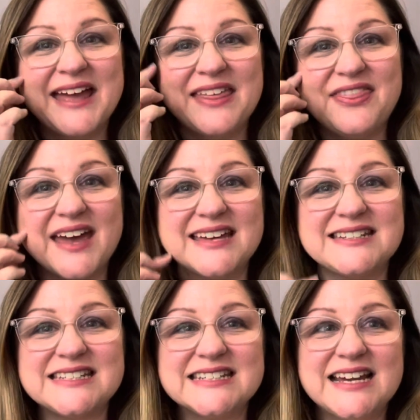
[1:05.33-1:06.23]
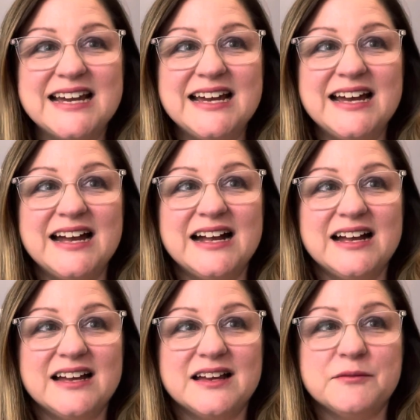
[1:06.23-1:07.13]
that
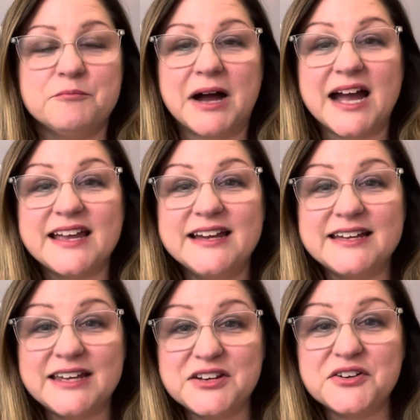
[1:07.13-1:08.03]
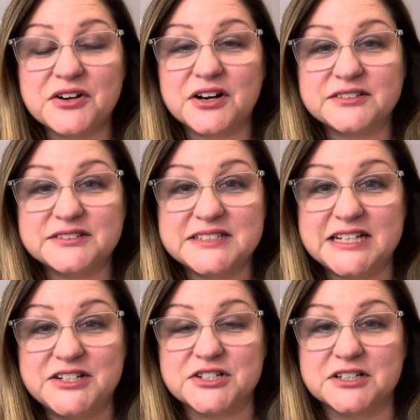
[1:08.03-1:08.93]
my kindergarten
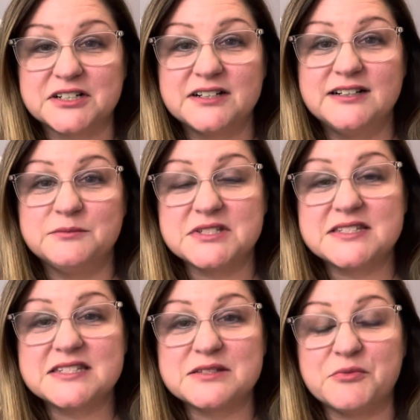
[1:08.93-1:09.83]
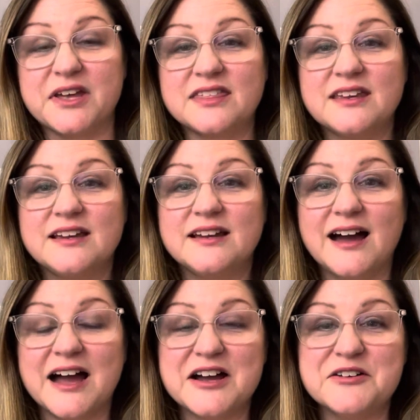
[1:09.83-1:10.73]
teacher, Mrs. Smith,
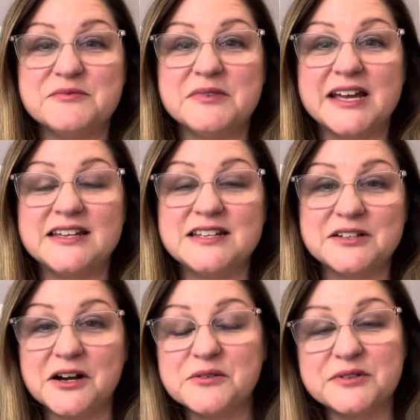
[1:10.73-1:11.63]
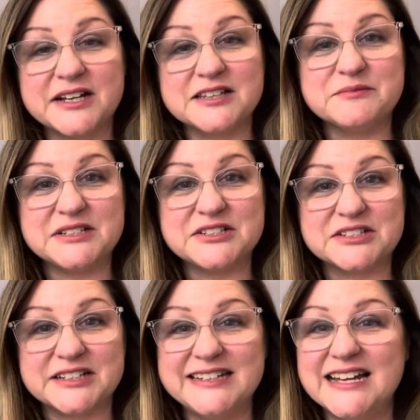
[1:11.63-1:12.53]
at Dogwood
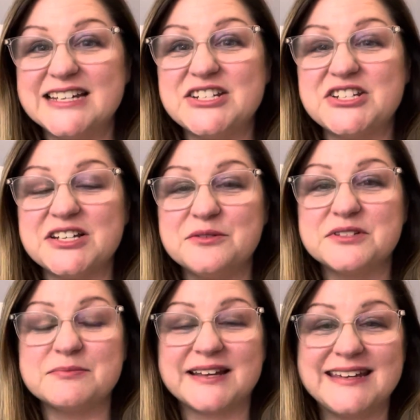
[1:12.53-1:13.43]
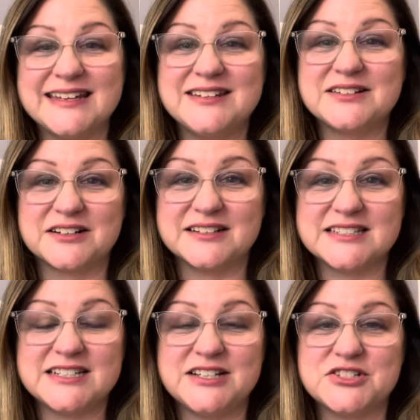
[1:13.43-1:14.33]
Elementary, she was my kindergarten
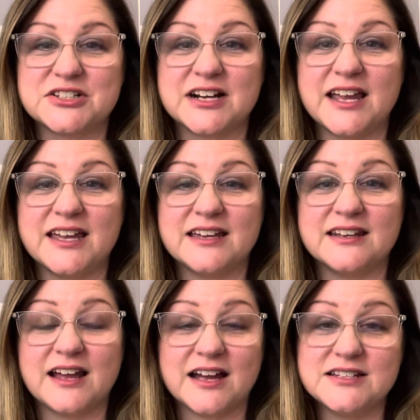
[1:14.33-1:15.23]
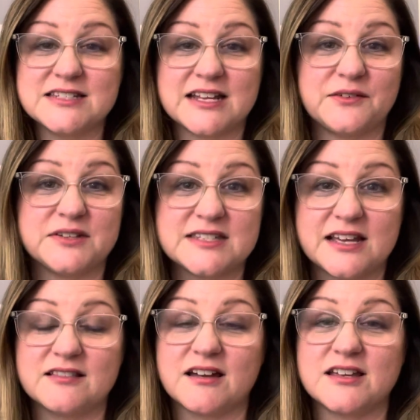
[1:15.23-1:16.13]
teacher. And I just have to say,
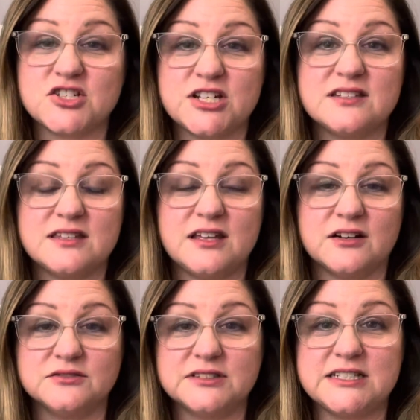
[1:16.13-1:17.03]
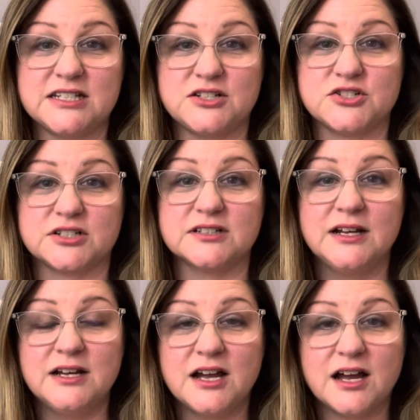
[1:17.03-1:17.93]
like, she is the only teacher
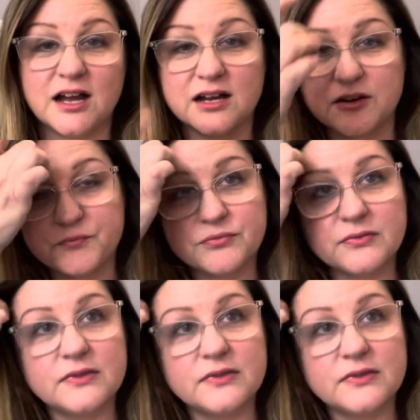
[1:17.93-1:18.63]
from